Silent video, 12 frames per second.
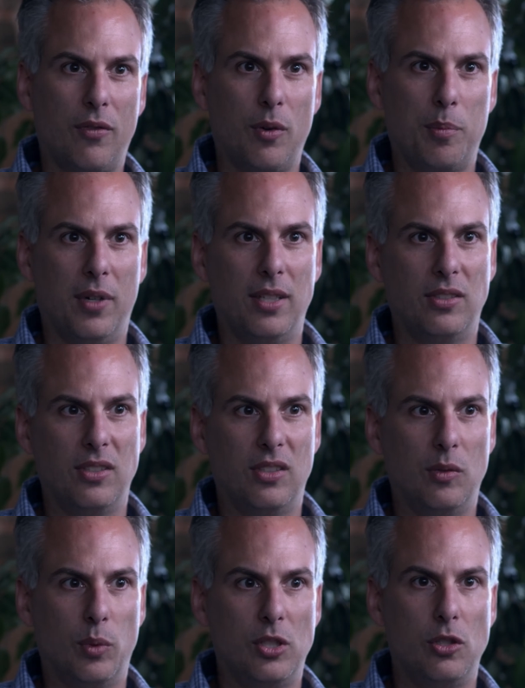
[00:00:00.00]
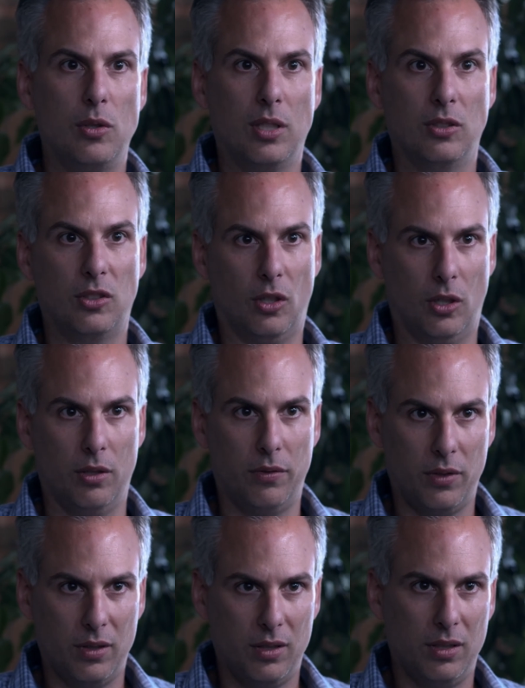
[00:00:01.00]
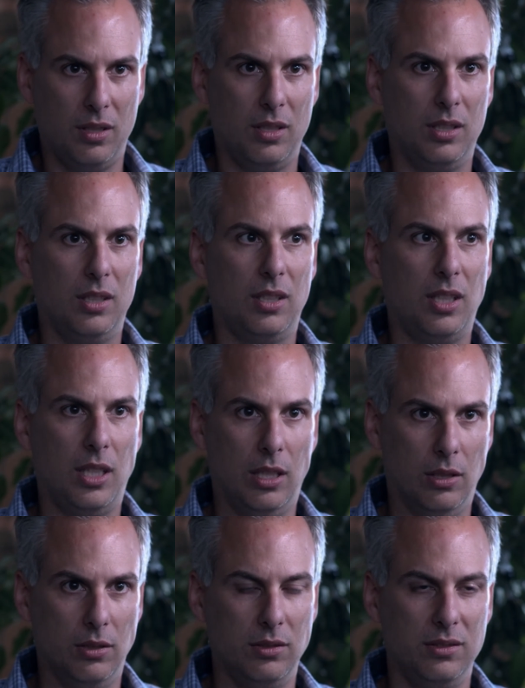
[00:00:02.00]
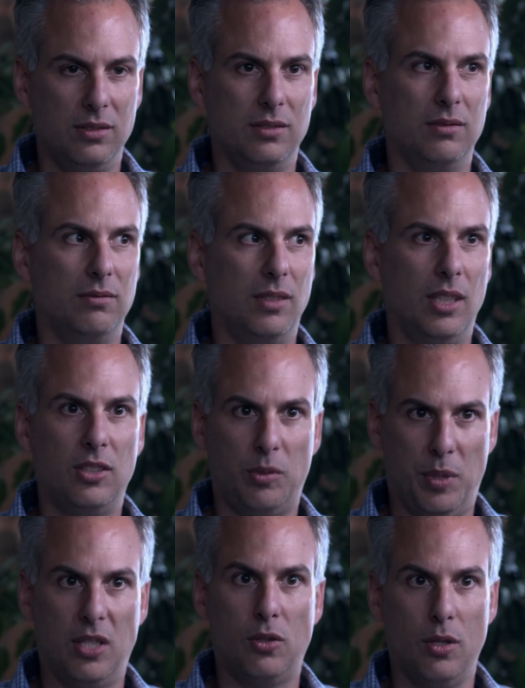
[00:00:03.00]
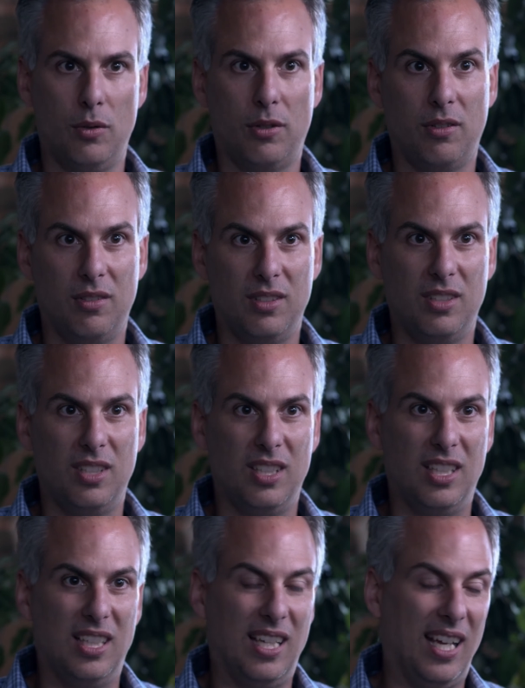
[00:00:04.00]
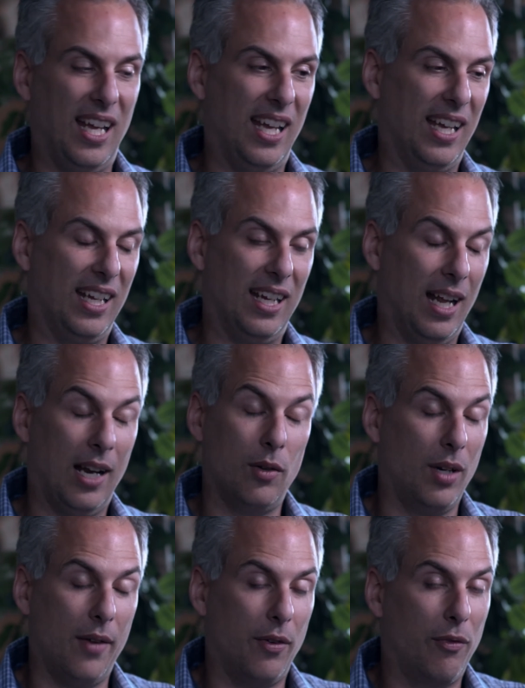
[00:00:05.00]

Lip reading: for places in which you can serve, heal, and speak truth. And I don't have a